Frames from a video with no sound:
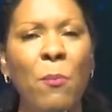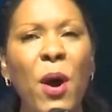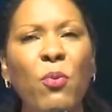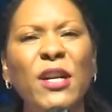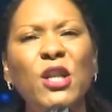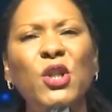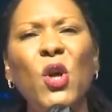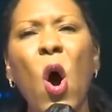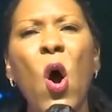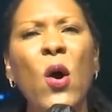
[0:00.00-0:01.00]
But when a
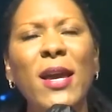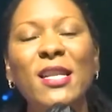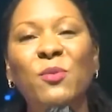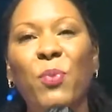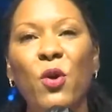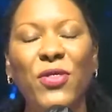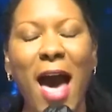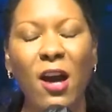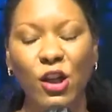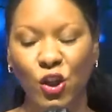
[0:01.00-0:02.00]
song is birthed
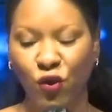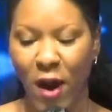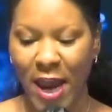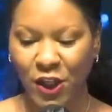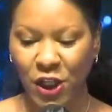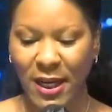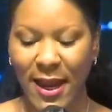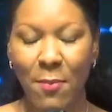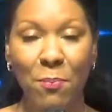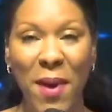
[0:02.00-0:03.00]
out of
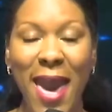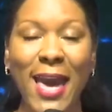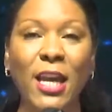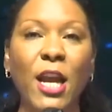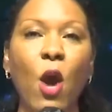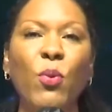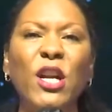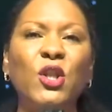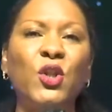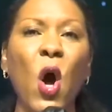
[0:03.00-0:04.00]
tragedy and pain, and
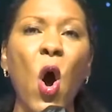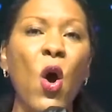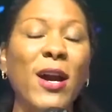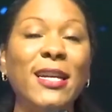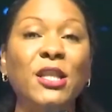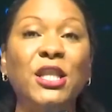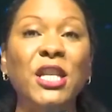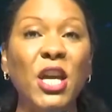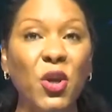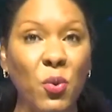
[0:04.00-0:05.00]
when a song
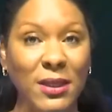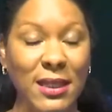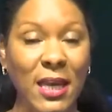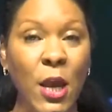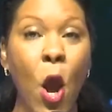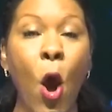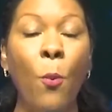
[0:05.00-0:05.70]
continuously